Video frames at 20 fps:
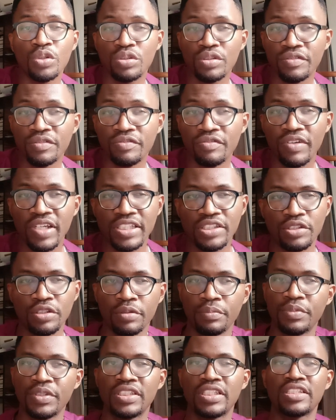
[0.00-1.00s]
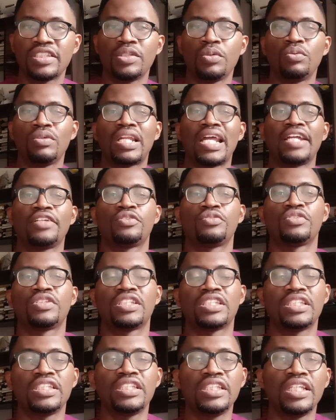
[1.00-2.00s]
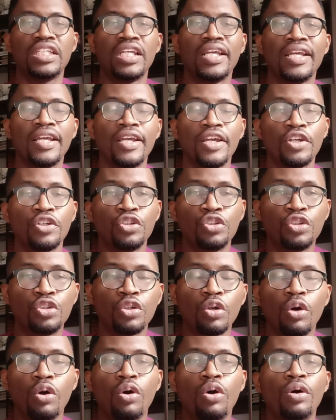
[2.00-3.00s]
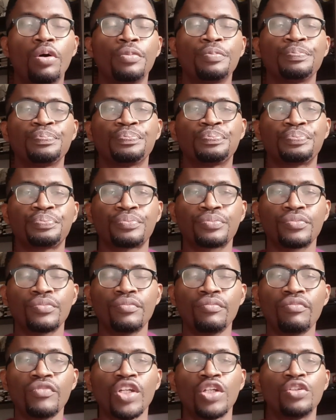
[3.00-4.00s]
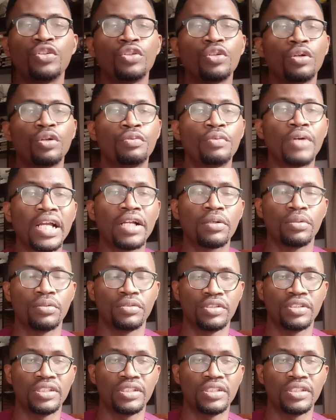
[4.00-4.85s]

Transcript: to invest in your business. They would like to see your records.